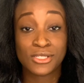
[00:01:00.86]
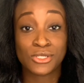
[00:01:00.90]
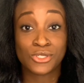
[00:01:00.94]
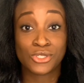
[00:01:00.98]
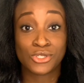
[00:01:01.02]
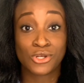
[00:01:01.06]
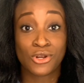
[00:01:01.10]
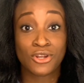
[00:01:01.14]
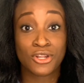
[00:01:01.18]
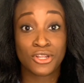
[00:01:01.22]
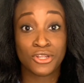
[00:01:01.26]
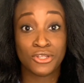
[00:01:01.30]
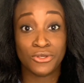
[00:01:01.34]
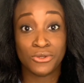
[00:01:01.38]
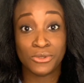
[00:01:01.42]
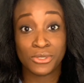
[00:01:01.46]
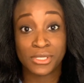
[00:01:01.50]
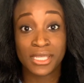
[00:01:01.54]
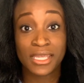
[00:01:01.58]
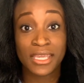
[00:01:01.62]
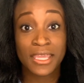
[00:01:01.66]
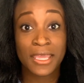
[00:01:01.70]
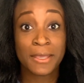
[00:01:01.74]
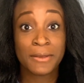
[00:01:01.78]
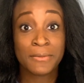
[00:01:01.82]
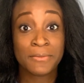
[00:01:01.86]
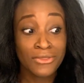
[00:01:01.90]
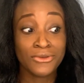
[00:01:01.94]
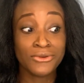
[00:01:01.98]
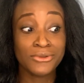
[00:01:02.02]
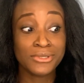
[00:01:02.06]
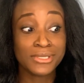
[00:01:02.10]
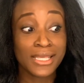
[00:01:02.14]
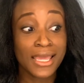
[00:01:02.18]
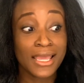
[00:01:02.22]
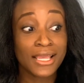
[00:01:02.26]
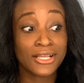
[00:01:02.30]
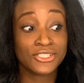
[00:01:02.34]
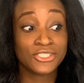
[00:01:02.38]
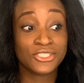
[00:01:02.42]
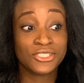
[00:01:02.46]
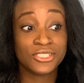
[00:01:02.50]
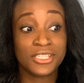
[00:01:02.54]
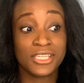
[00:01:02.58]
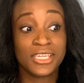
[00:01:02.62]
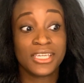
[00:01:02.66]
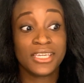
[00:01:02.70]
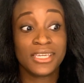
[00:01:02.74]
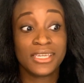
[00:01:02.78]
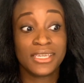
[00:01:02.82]
started using it, there was
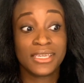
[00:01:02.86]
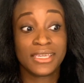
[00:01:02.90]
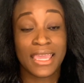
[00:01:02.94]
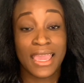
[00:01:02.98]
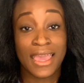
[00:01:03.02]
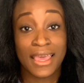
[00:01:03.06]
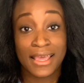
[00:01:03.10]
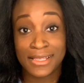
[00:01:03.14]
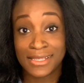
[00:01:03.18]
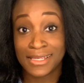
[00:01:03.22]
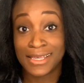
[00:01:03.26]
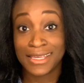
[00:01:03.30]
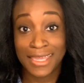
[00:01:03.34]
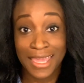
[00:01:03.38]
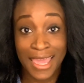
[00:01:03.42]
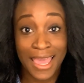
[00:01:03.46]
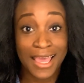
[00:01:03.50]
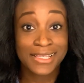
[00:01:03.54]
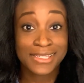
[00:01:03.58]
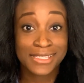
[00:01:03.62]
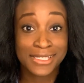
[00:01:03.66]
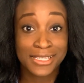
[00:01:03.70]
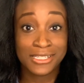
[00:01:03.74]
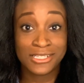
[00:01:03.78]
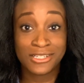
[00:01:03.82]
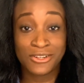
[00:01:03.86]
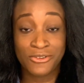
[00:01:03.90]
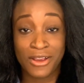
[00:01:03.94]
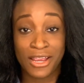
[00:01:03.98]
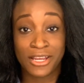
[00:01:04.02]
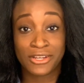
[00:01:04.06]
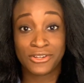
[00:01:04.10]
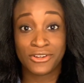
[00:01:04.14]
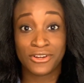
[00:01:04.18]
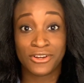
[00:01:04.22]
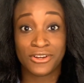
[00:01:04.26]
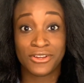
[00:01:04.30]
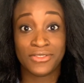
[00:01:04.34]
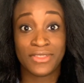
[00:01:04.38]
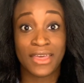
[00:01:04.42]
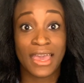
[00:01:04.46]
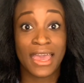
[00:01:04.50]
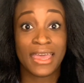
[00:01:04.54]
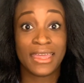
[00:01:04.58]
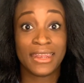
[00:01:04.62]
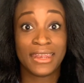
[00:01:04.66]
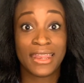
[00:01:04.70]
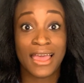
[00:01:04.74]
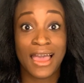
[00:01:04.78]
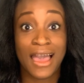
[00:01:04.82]
actually a casting director
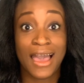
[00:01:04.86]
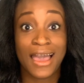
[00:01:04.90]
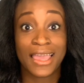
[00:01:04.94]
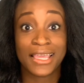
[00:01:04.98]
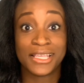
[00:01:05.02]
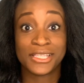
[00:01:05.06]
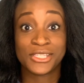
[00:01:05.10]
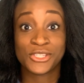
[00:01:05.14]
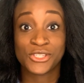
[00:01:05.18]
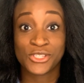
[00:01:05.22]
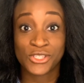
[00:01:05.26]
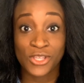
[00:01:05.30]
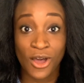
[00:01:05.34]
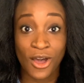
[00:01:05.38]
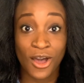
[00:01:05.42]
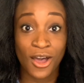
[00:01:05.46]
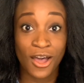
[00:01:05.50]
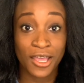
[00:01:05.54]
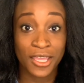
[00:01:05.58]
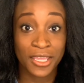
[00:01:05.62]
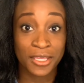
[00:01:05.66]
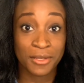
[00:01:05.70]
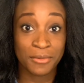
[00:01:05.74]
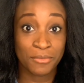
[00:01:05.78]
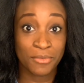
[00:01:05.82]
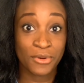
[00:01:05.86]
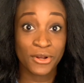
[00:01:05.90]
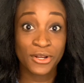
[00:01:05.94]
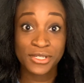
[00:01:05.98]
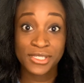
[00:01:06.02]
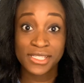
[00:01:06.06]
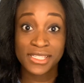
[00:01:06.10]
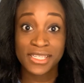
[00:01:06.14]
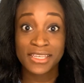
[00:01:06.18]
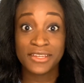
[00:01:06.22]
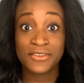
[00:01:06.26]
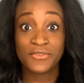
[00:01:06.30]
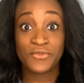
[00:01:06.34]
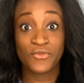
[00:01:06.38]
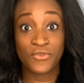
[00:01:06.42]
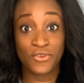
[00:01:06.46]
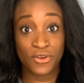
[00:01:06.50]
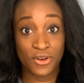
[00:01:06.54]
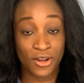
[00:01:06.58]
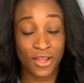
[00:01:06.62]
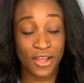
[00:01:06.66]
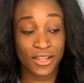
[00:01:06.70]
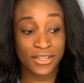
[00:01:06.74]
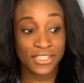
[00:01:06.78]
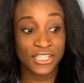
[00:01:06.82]
that I saw in person for
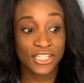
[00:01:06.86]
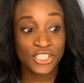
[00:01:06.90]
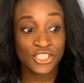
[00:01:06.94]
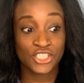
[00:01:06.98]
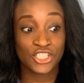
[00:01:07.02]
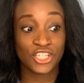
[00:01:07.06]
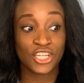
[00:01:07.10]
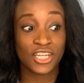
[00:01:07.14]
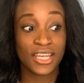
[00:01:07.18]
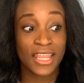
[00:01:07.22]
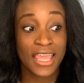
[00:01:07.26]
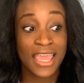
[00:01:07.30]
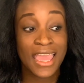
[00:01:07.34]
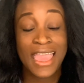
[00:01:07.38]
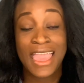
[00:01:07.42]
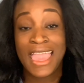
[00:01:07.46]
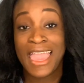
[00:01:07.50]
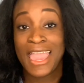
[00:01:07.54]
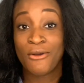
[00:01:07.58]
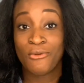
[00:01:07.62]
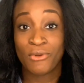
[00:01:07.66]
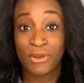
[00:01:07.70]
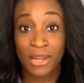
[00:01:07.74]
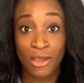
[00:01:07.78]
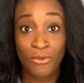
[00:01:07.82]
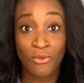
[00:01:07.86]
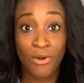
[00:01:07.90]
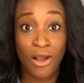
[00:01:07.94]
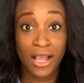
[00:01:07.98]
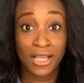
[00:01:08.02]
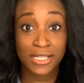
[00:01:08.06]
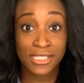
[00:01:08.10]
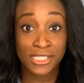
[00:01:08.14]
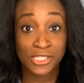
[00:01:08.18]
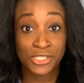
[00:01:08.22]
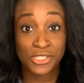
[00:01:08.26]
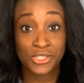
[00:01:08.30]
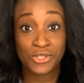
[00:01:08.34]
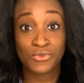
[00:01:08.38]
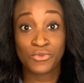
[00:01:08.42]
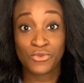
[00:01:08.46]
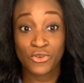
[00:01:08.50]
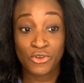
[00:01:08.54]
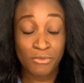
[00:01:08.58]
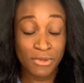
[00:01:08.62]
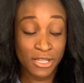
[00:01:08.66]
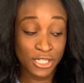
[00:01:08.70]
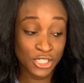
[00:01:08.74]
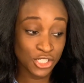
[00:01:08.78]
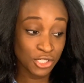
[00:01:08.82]
an audition. And when I walked into the
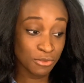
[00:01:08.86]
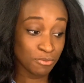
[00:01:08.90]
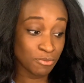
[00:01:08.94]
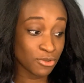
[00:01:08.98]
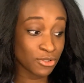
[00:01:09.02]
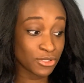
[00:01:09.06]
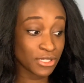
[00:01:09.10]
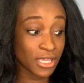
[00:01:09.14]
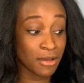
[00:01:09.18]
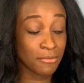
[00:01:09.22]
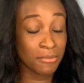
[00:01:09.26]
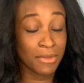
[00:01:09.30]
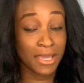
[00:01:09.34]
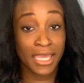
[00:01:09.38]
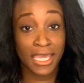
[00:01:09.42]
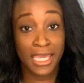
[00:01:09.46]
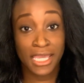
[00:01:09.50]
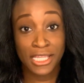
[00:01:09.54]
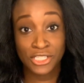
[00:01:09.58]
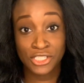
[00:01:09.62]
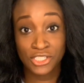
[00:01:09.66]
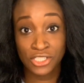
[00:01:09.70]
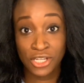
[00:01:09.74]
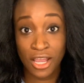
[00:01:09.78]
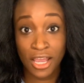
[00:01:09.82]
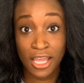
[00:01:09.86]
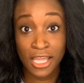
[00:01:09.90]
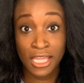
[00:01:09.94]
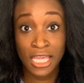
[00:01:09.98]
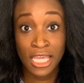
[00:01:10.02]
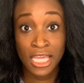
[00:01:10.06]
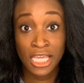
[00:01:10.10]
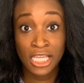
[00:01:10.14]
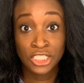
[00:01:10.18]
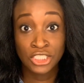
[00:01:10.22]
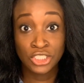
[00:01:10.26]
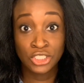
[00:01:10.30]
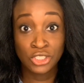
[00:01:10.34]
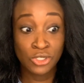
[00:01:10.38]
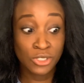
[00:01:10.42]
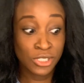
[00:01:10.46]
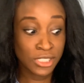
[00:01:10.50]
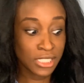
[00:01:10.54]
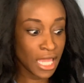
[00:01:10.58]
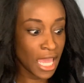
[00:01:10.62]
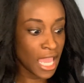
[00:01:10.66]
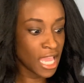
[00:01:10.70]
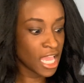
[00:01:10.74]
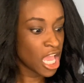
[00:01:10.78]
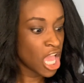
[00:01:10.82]
room and she pulled out my headshot, she was
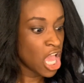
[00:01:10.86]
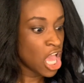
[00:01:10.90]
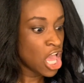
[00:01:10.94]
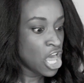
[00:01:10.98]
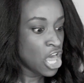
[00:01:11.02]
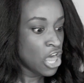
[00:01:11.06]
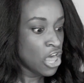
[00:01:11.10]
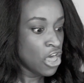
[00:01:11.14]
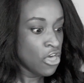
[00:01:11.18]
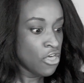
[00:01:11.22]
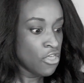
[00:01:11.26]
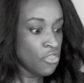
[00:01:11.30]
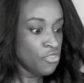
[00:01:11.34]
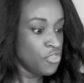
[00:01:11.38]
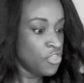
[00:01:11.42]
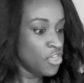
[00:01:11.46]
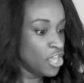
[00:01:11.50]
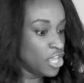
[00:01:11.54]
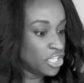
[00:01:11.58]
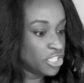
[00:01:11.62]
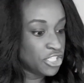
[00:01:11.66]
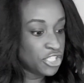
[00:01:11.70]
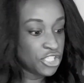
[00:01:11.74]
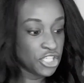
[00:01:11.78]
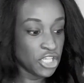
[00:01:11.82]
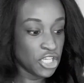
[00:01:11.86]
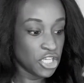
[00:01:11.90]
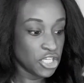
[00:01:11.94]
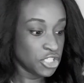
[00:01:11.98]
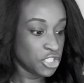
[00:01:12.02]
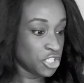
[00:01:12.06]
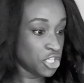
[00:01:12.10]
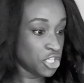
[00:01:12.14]
like, "This is